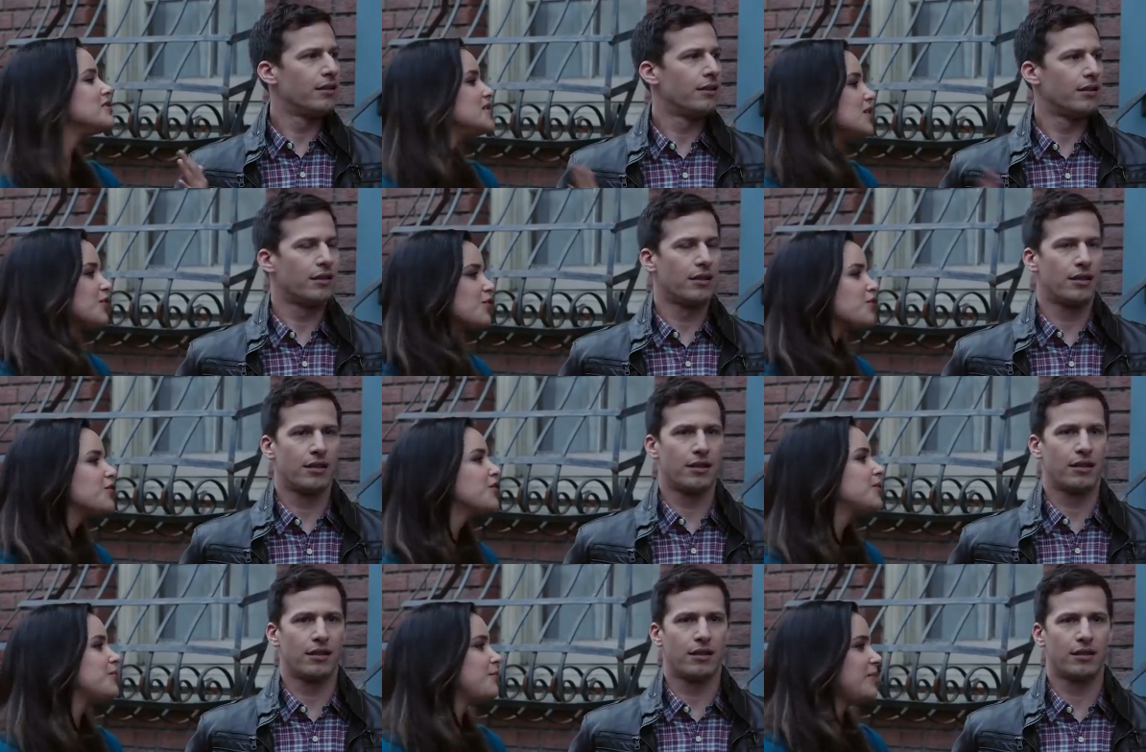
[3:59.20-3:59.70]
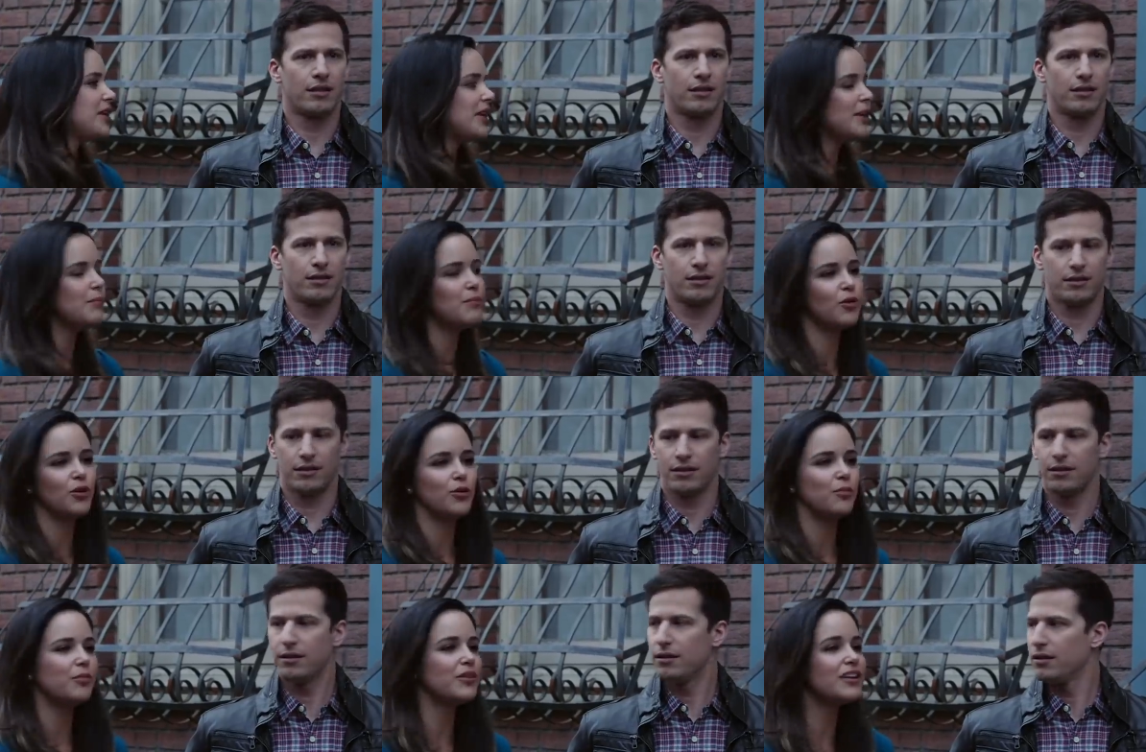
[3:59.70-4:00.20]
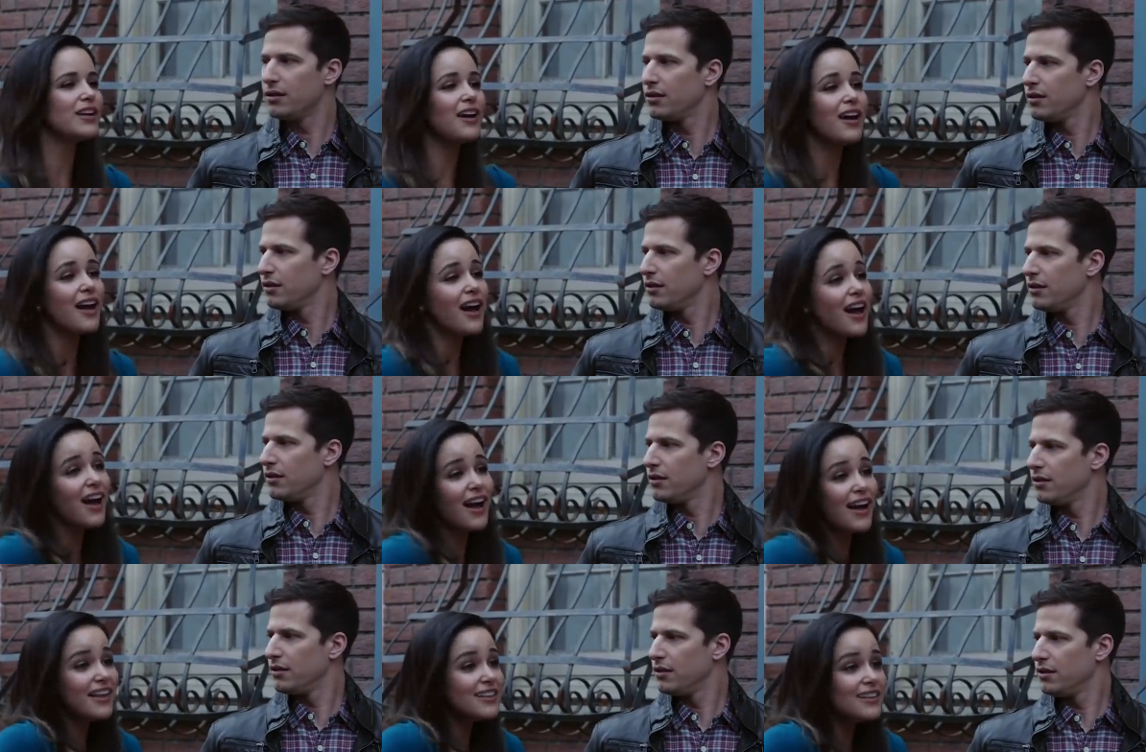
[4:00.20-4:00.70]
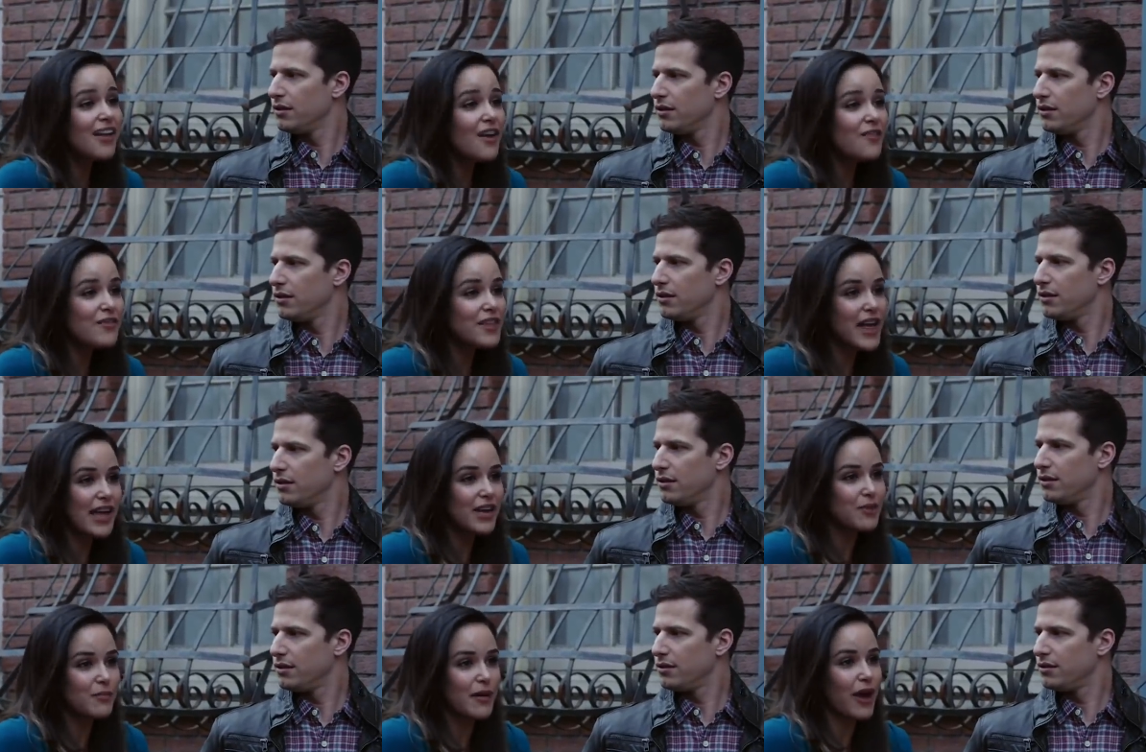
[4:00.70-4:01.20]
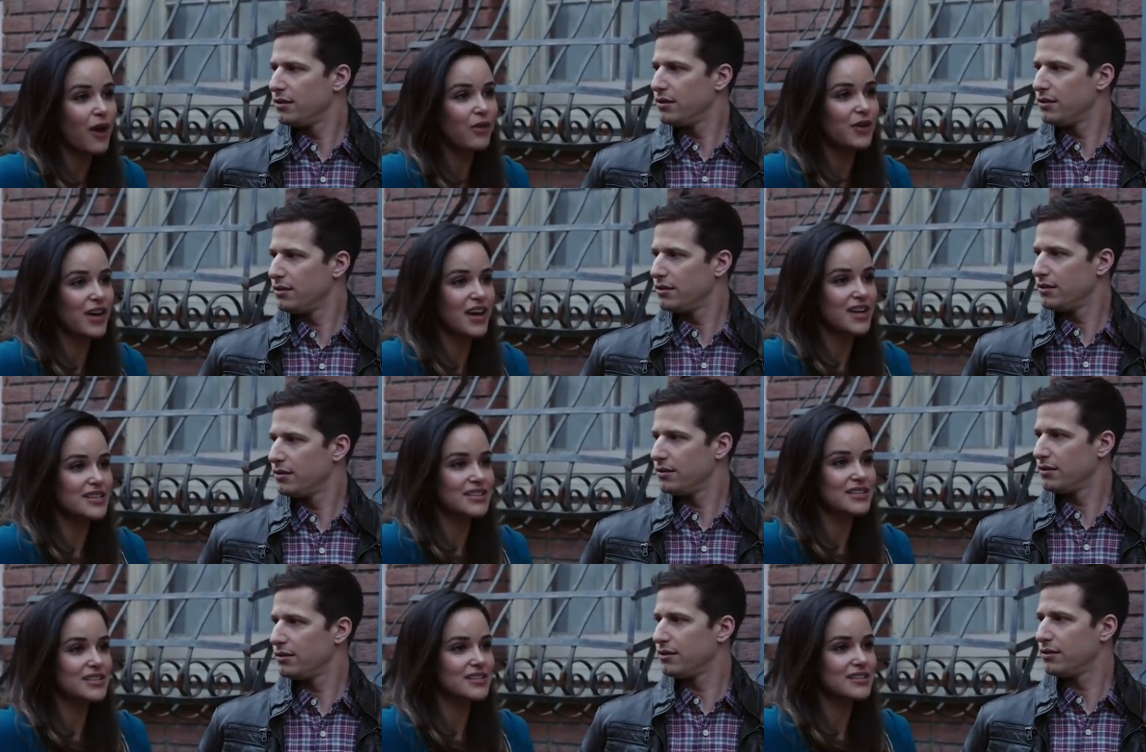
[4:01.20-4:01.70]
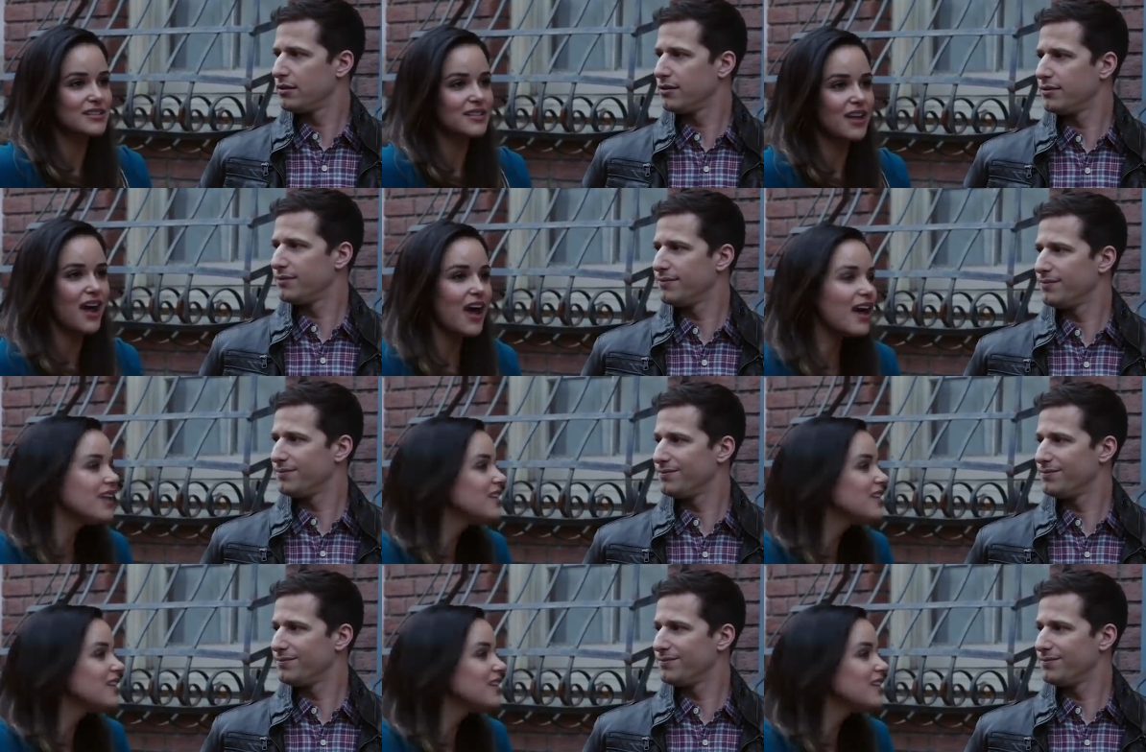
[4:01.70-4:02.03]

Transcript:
Speaker 1: are different people, but I love that about us.